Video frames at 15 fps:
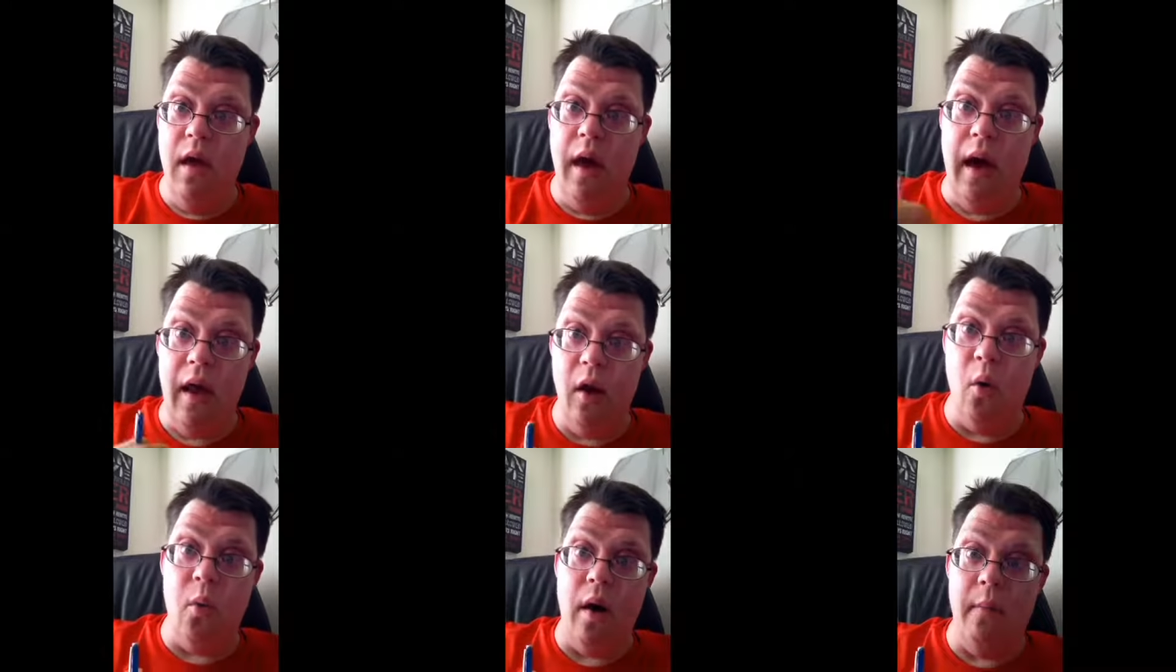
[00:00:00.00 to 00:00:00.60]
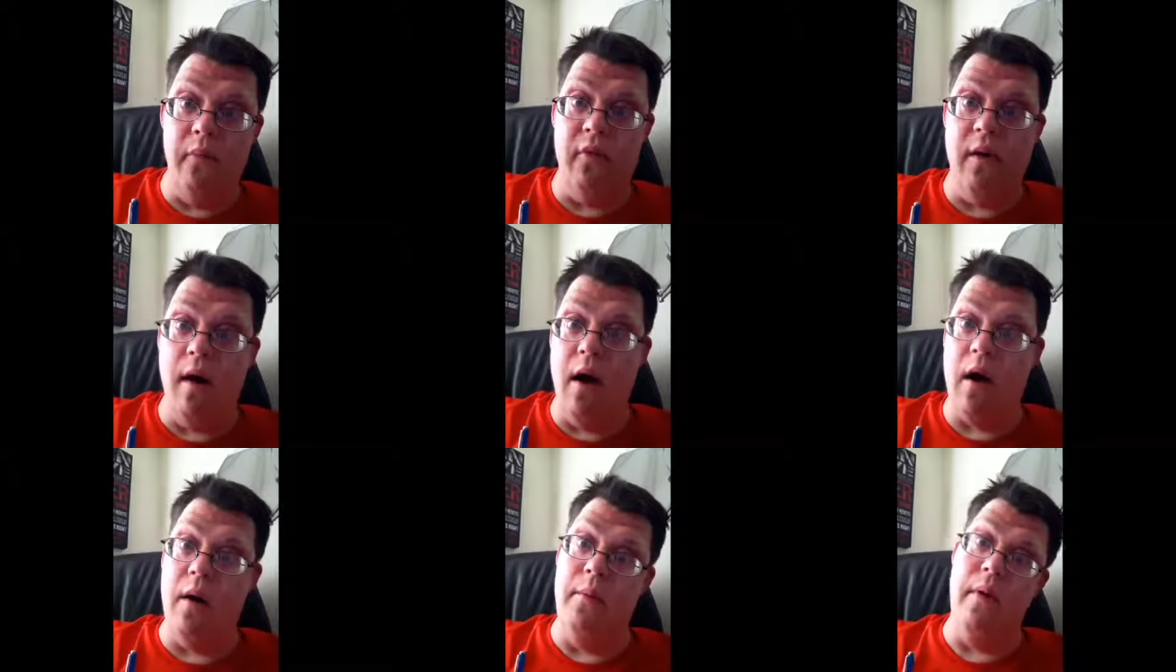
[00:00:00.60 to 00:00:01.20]
I know what I'm
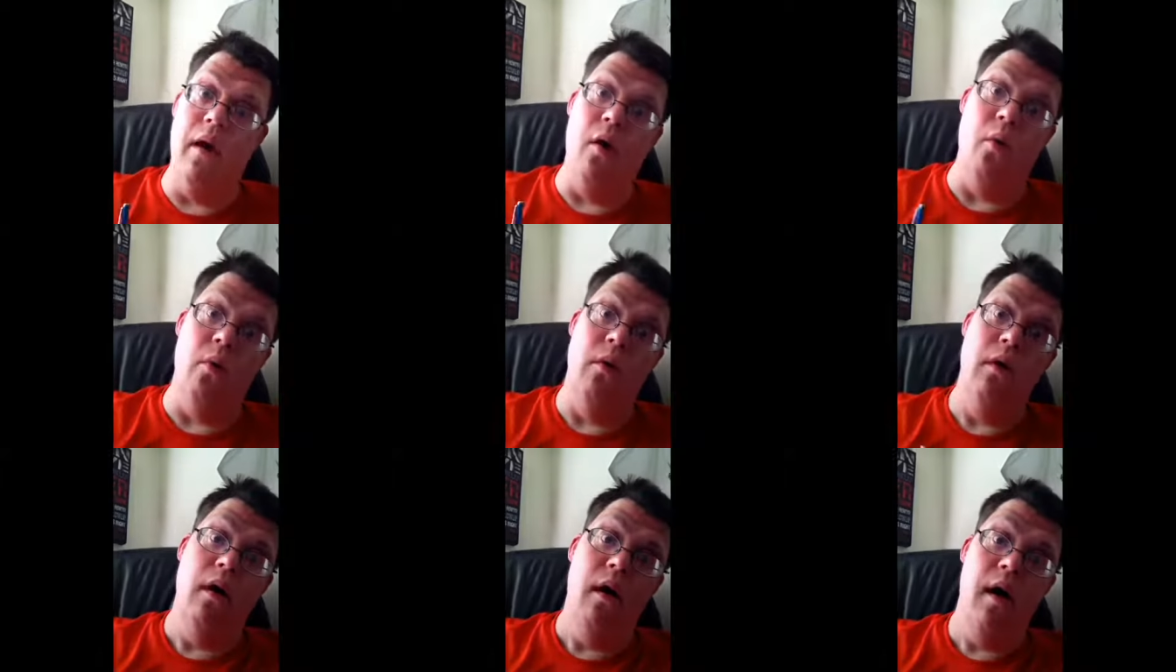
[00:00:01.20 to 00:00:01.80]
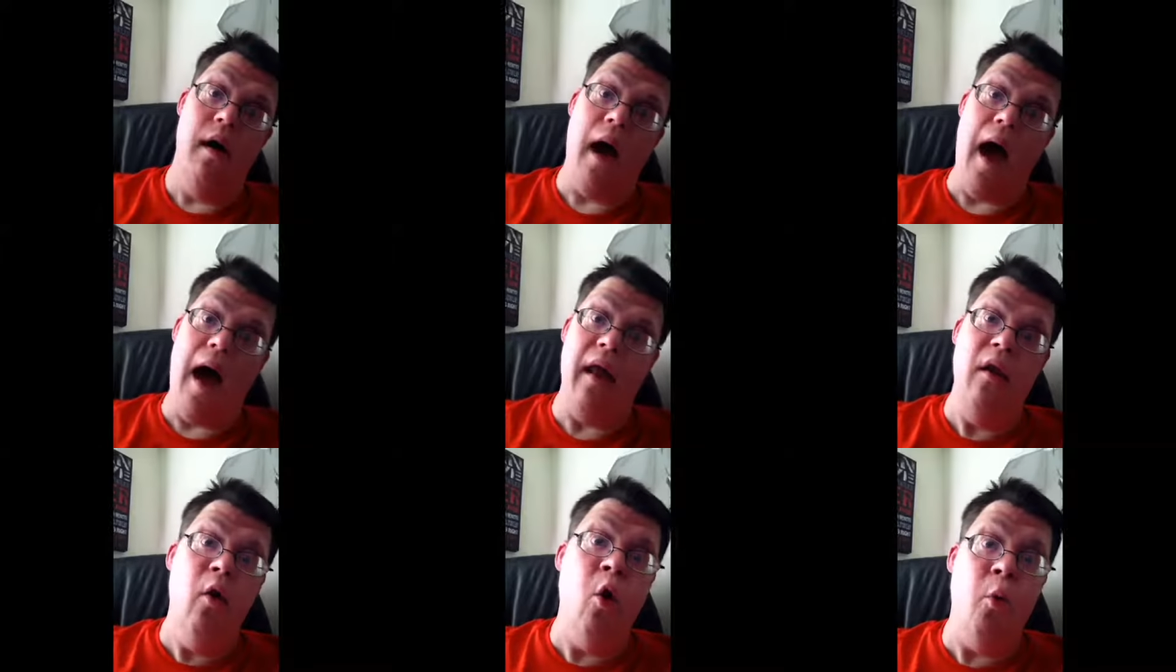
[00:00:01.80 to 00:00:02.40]
talking about. I
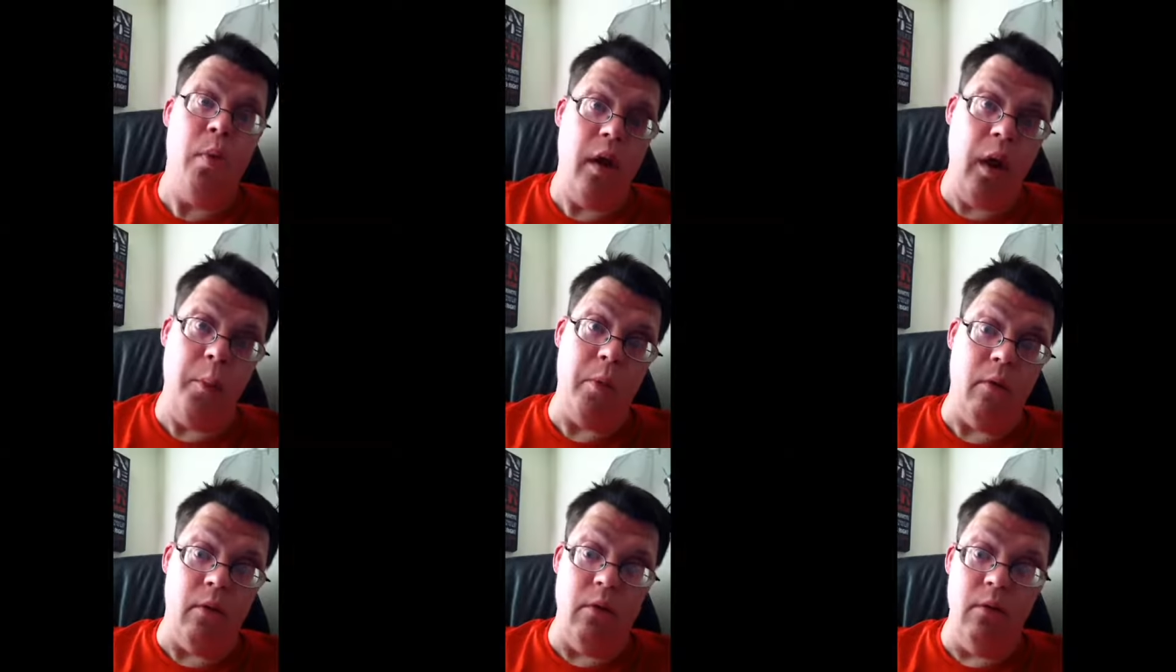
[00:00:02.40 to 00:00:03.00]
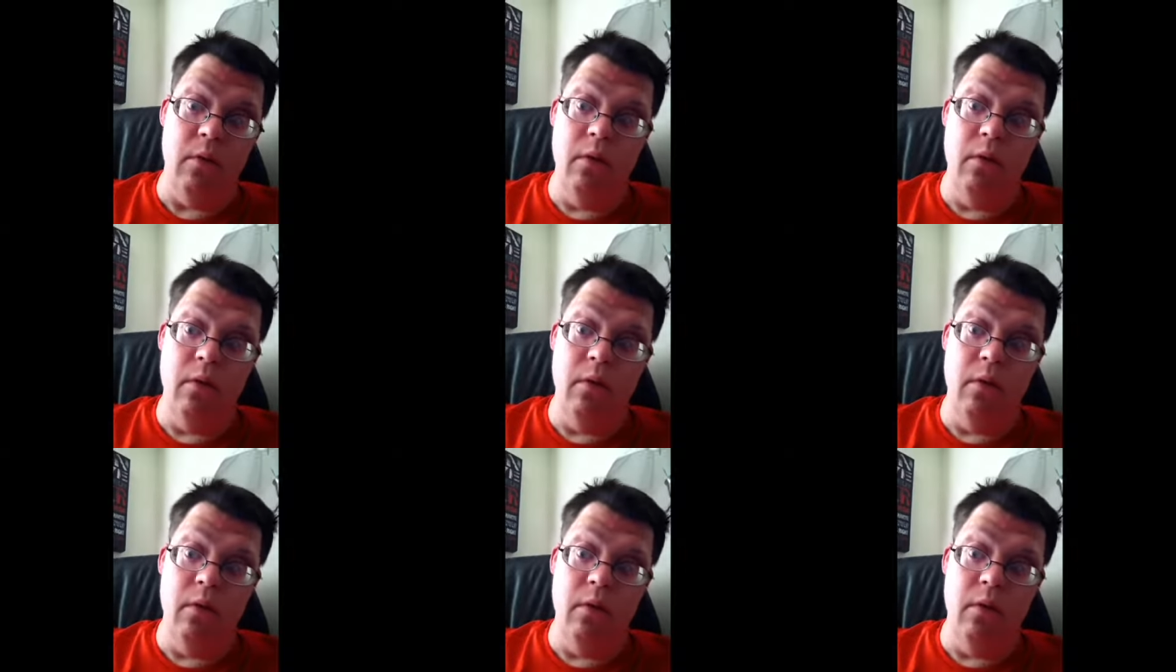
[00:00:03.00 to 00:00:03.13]
know people.